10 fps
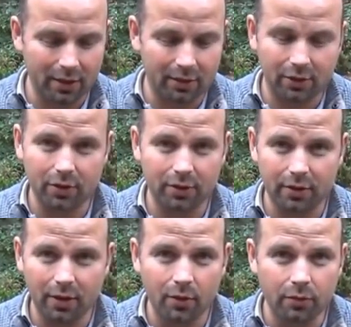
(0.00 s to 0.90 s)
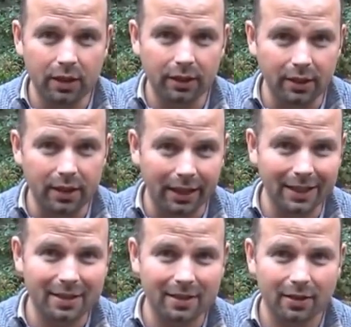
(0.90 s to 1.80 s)
it's just a really
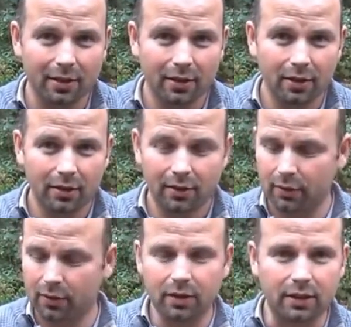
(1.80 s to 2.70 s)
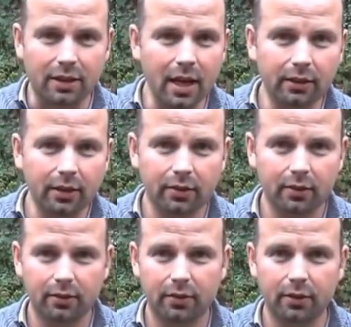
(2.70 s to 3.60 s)
nice detector,
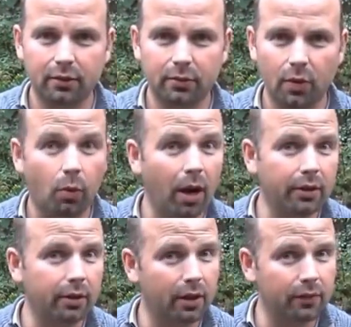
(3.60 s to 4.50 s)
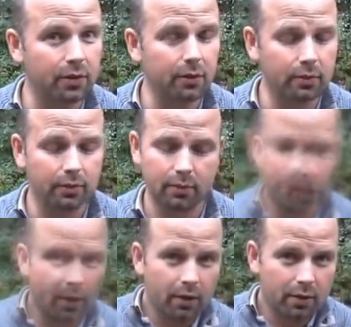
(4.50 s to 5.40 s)
you know, why not have two?
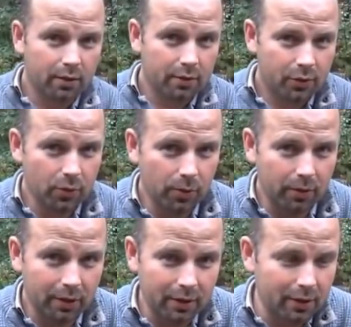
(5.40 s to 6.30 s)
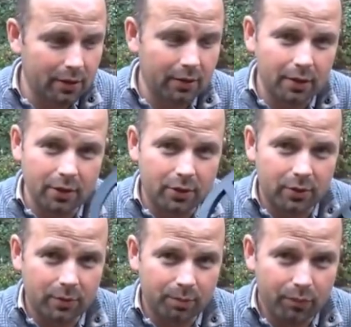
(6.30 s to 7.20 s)
So there's
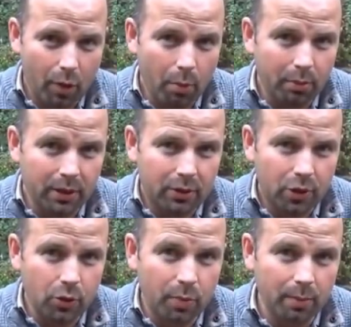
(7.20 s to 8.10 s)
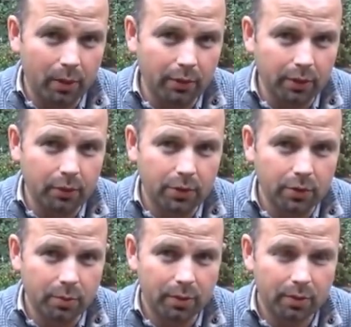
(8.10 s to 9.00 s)
probably 2 people on
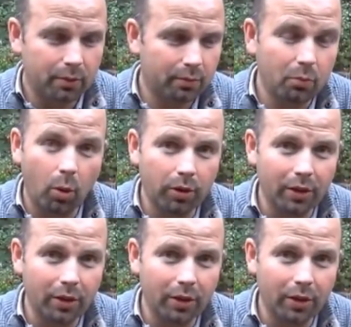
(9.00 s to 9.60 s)
YouTube, more